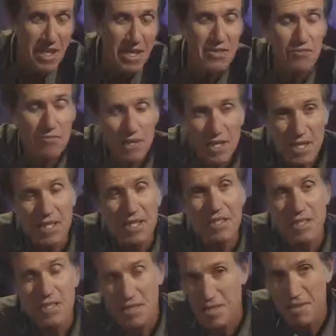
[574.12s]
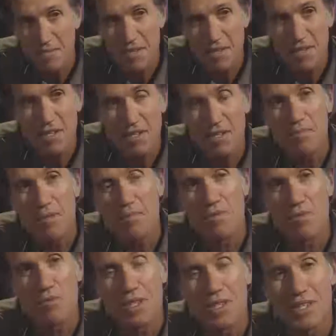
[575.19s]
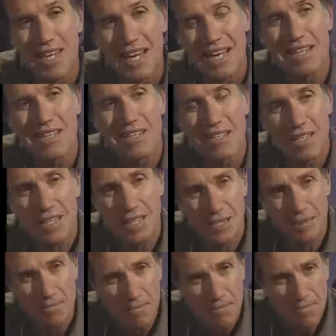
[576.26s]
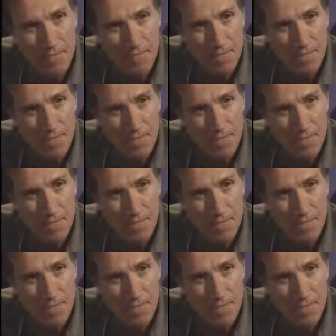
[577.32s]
And to me, it seems that these people were tracking time.